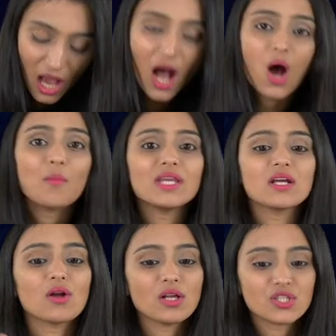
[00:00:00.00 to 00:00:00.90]
How many
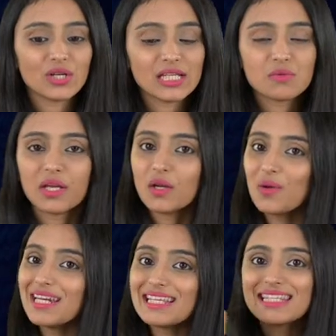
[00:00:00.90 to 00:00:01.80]
cross streets? We can
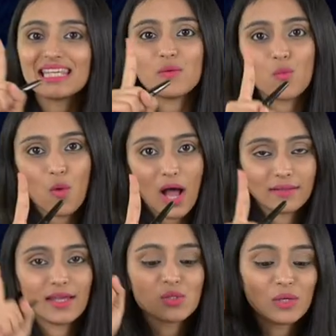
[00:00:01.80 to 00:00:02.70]
only see
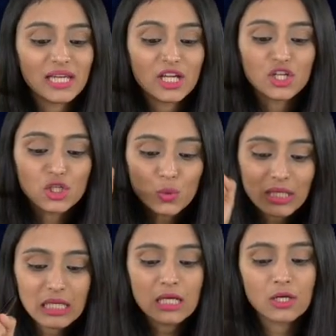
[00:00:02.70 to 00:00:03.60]
one. There's only
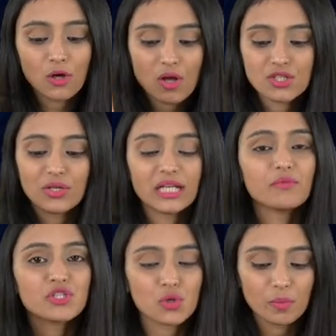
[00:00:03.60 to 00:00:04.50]
unique cross street
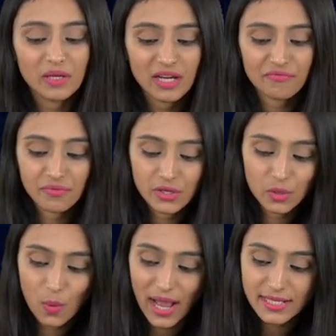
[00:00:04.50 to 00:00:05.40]
which could be referred
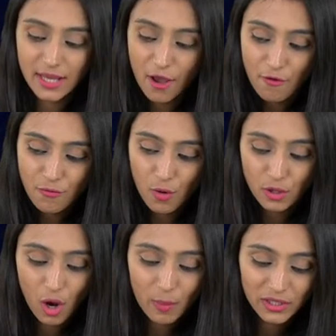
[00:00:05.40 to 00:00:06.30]
to as four
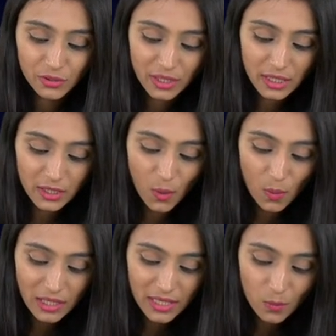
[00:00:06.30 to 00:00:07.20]
comma three.
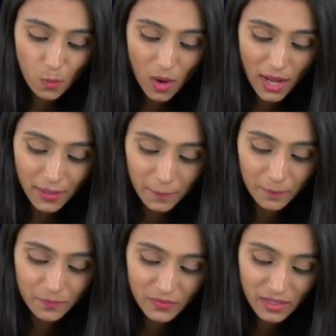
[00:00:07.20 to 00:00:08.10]
Only one,
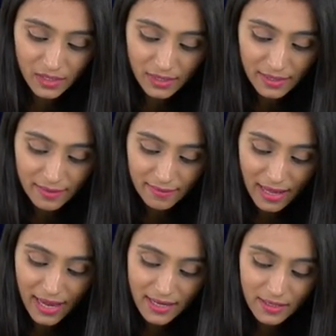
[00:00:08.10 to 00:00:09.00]

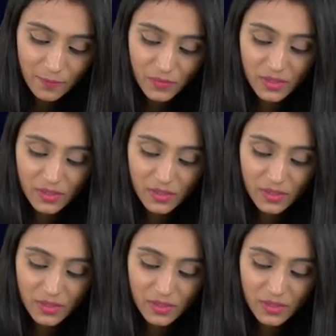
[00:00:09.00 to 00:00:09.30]
right?